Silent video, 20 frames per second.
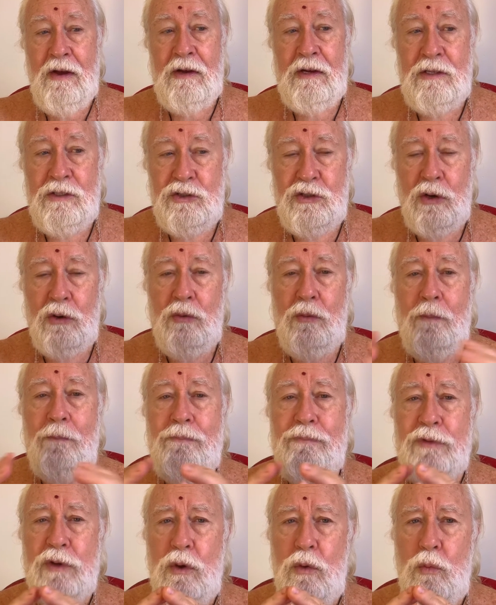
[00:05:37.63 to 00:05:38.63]

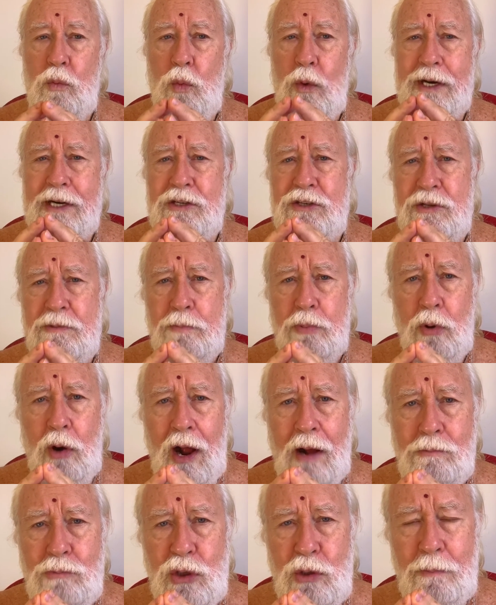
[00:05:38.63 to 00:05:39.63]
So, what is the
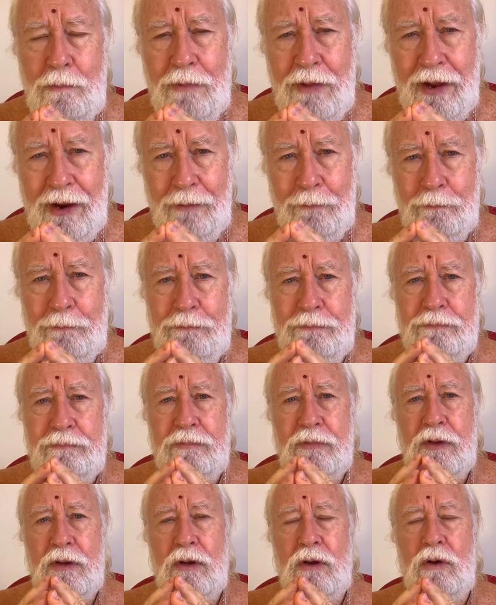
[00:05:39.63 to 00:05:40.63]
problem then?
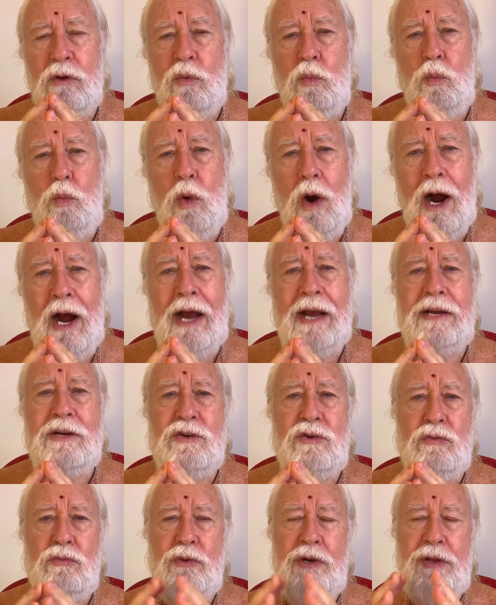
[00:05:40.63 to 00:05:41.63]
Why
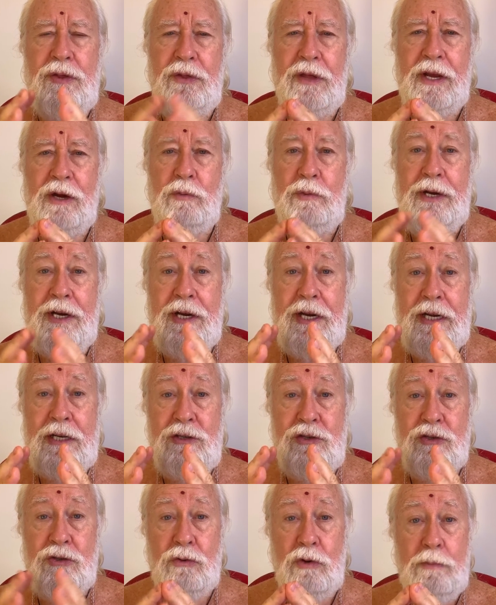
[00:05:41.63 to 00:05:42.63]
do we think we need
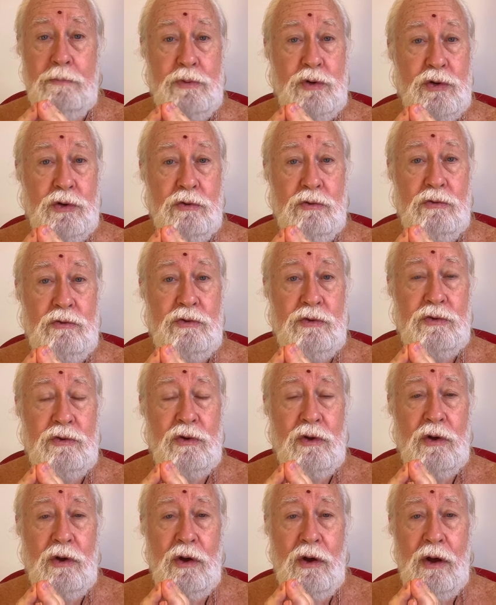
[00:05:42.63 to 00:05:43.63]
scriptures
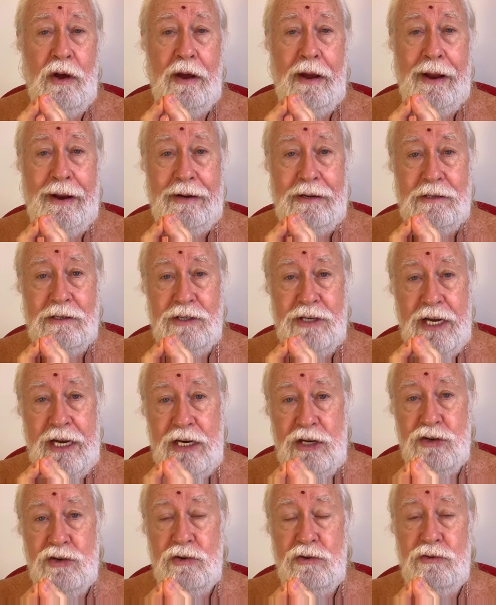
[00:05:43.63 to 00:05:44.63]
and
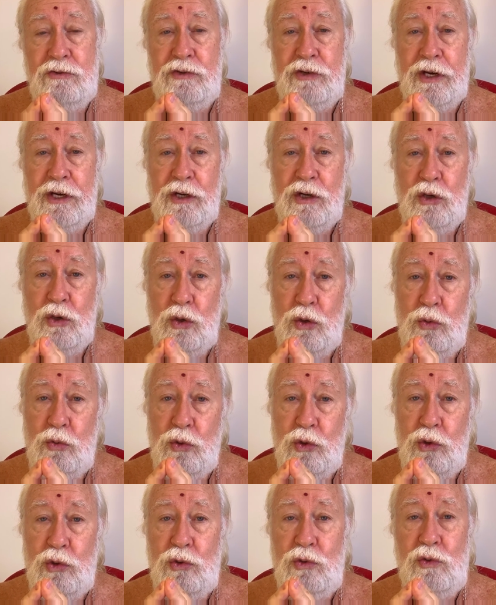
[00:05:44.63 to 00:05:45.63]
teachers and
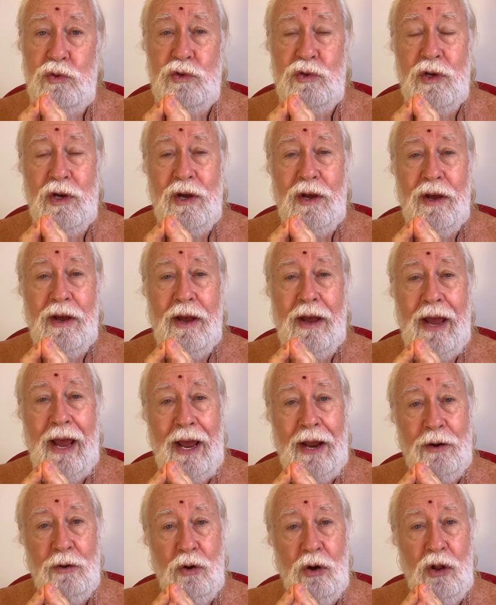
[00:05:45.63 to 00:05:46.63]
gurus
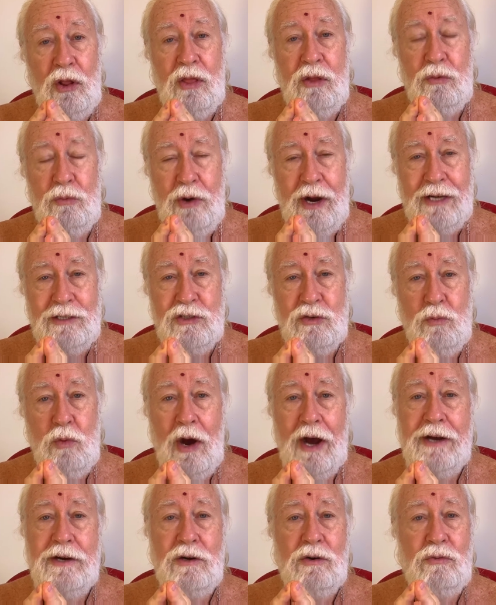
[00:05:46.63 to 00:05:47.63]
and all the rest?
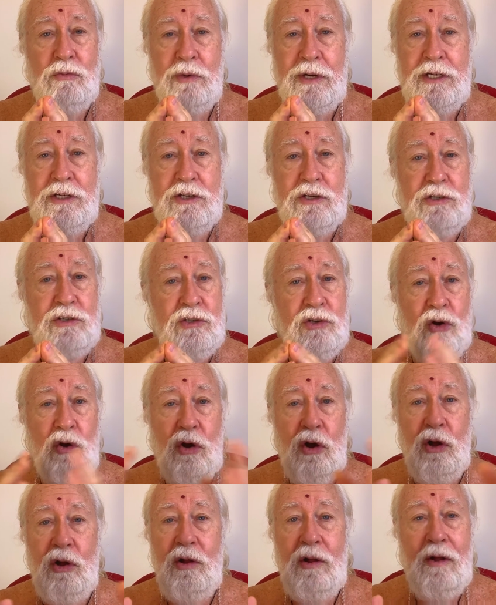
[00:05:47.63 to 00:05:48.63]
Why don't we just
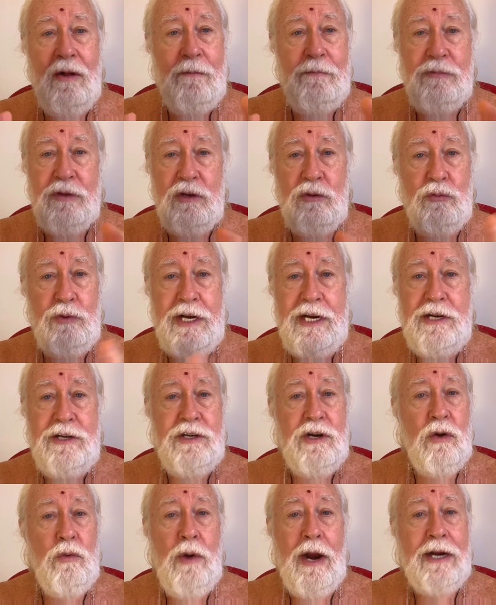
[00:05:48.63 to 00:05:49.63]
all read
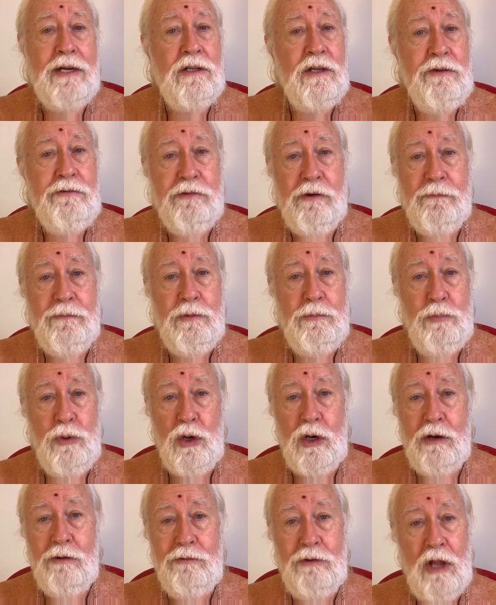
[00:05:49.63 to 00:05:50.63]
directly from the
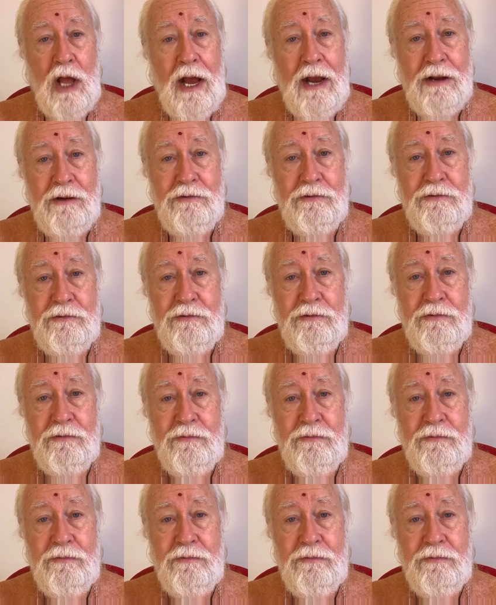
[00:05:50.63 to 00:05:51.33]
book of life?